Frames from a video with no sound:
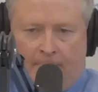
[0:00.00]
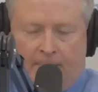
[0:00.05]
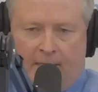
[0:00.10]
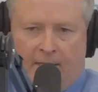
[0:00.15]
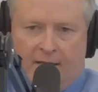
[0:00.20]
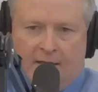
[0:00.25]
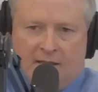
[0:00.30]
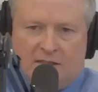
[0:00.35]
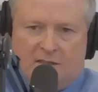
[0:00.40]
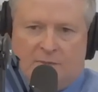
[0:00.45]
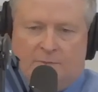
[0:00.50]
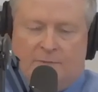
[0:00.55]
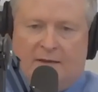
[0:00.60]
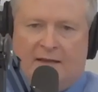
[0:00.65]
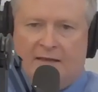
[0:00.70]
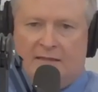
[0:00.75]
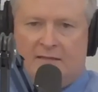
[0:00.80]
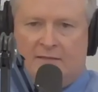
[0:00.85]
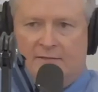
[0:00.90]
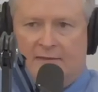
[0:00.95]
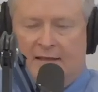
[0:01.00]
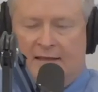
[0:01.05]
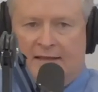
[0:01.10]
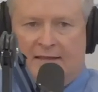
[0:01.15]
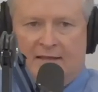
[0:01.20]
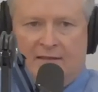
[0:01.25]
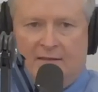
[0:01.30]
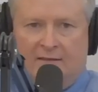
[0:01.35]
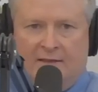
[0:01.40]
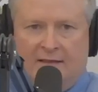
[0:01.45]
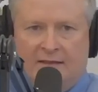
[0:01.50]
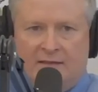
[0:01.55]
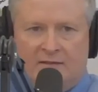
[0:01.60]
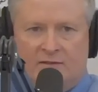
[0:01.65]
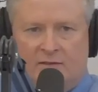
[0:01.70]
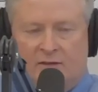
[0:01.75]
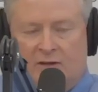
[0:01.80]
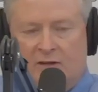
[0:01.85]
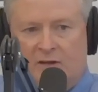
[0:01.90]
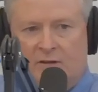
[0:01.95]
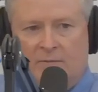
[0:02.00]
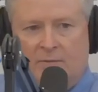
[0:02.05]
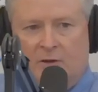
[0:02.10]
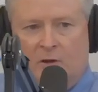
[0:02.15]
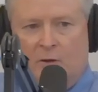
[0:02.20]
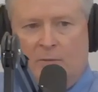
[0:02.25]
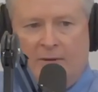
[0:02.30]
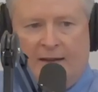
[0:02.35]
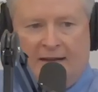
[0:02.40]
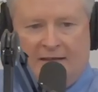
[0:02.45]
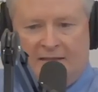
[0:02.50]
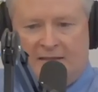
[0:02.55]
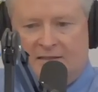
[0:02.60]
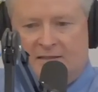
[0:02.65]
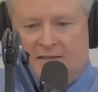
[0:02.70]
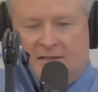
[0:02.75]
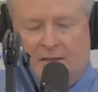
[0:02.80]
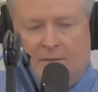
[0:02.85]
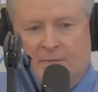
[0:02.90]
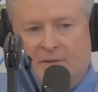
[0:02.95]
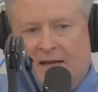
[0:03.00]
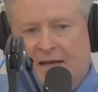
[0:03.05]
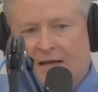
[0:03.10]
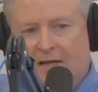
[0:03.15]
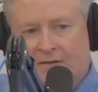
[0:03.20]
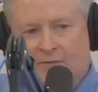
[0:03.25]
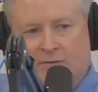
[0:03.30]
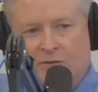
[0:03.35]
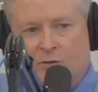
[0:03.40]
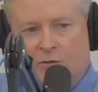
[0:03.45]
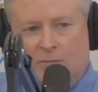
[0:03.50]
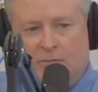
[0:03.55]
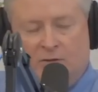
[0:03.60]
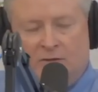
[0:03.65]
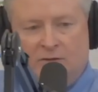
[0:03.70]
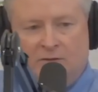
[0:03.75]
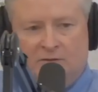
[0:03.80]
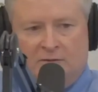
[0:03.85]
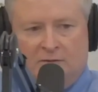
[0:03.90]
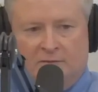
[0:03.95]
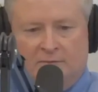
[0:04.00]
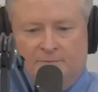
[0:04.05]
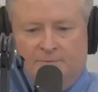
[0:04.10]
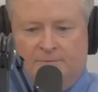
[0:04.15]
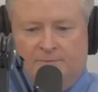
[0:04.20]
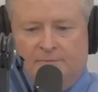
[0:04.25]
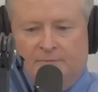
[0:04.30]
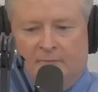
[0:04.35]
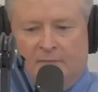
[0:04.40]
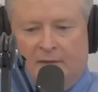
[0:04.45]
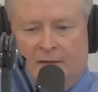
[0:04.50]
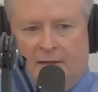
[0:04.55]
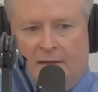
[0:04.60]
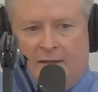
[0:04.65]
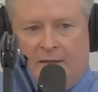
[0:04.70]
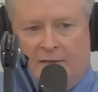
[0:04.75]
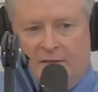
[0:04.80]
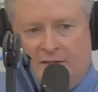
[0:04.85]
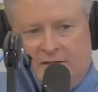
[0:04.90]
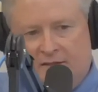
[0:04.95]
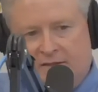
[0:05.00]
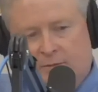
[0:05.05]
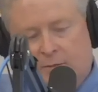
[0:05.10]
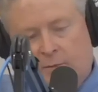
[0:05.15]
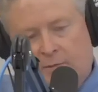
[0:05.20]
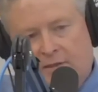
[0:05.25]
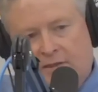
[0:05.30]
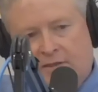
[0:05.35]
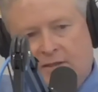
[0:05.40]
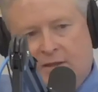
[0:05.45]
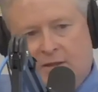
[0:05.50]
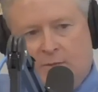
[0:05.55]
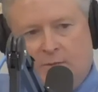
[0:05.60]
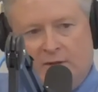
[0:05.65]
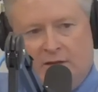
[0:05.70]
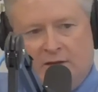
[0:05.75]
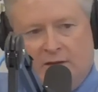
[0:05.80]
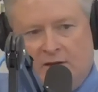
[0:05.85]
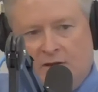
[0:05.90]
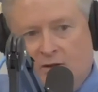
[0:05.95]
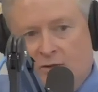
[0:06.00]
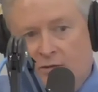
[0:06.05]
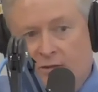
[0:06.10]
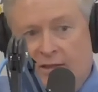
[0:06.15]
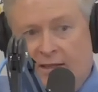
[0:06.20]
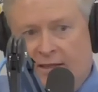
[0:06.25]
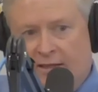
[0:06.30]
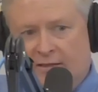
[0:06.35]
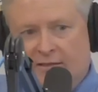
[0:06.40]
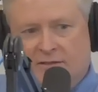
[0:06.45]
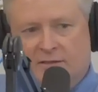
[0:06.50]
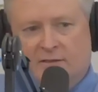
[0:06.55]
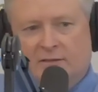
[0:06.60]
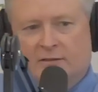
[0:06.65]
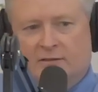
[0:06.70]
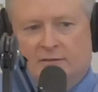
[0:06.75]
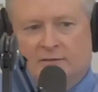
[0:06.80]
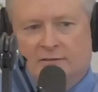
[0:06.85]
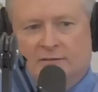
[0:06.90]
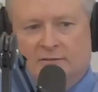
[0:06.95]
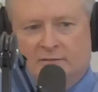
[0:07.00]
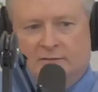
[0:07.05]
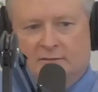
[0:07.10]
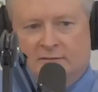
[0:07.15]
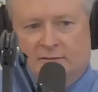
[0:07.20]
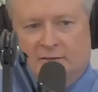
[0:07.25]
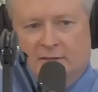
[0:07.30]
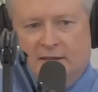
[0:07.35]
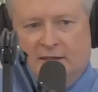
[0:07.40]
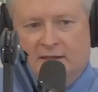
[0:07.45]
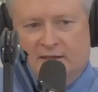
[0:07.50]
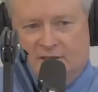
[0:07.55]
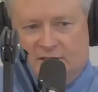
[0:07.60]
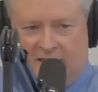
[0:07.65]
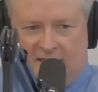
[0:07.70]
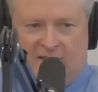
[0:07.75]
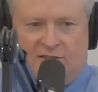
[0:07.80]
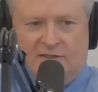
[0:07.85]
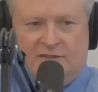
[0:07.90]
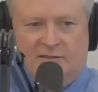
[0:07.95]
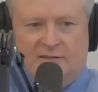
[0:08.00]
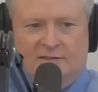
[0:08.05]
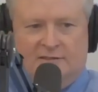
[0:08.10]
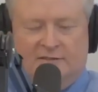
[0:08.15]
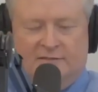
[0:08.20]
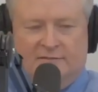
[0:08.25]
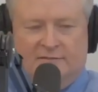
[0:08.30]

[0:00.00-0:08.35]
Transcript: And expect that things are going to go back to some kind of normal. And just when we think we know the answer, it changes.